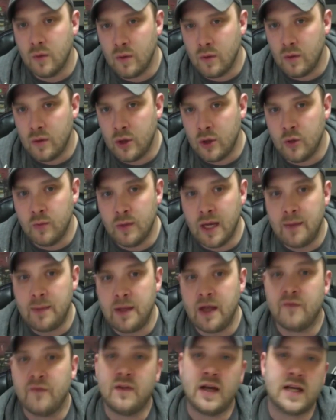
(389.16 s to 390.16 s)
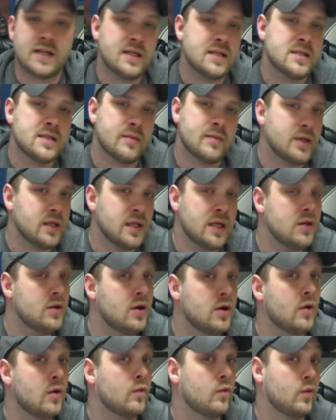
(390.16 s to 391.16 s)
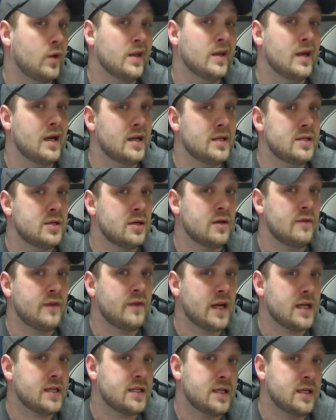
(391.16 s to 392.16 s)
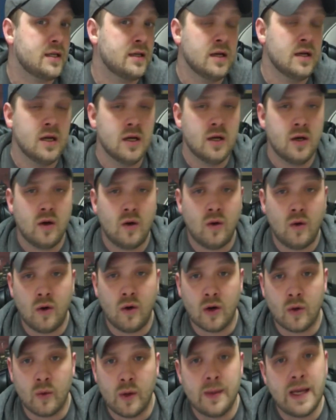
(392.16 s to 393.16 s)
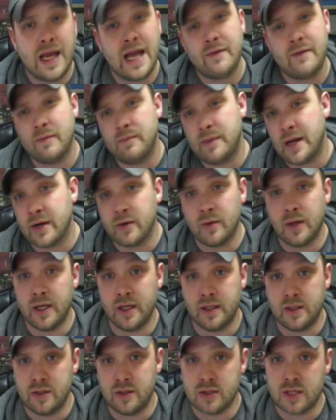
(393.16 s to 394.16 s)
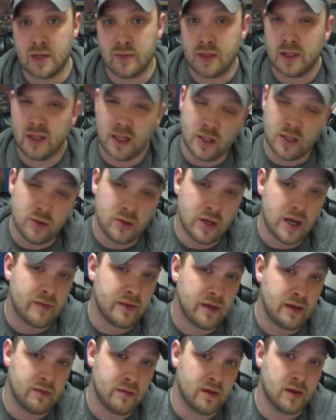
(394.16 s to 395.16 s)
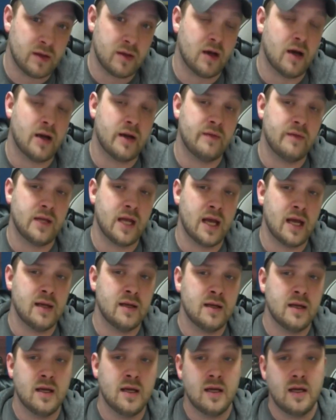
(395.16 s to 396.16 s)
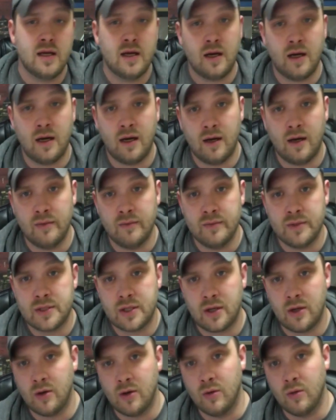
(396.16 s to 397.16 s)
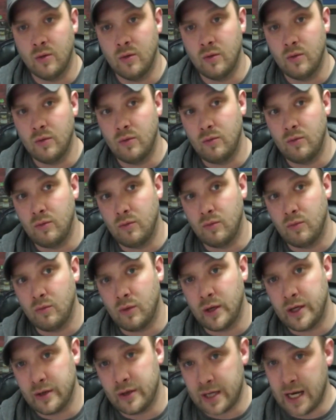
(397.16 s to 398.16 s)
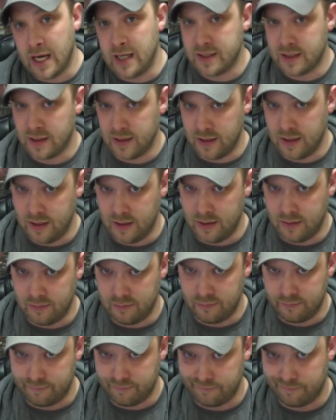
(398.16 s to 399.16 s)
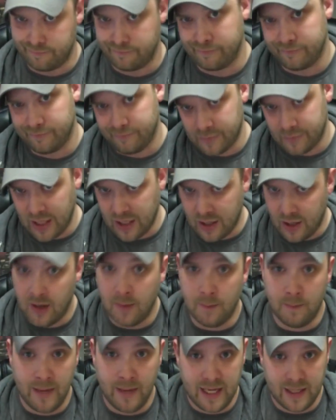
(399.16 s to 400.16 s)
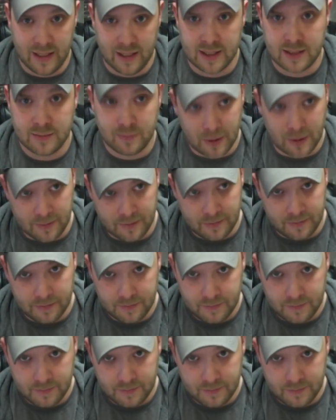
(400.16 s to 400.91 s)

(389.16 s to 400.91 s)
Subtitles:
you may be affecting something that you don't realize you're affecting, or we may have a better way to do something that you haven't even thought of yet. So when you're constantly, they call it maintenance, but